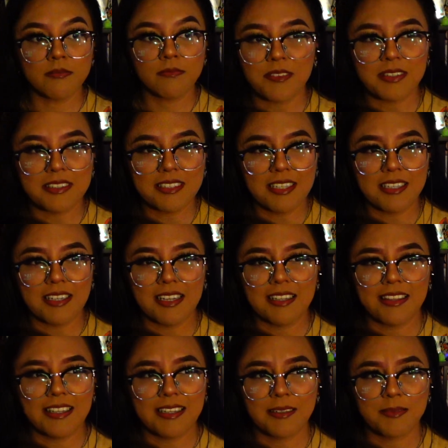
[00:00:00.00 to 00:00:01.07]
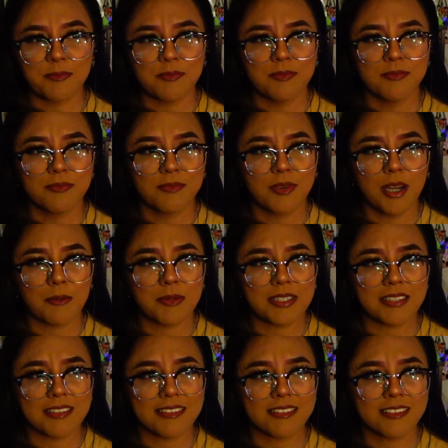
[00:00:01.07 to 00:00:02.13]
I want to say, I think
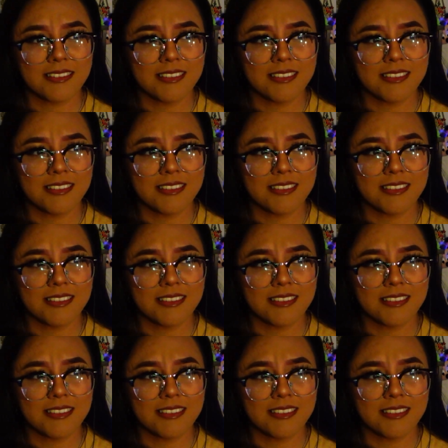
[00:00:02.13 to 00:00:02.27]
probably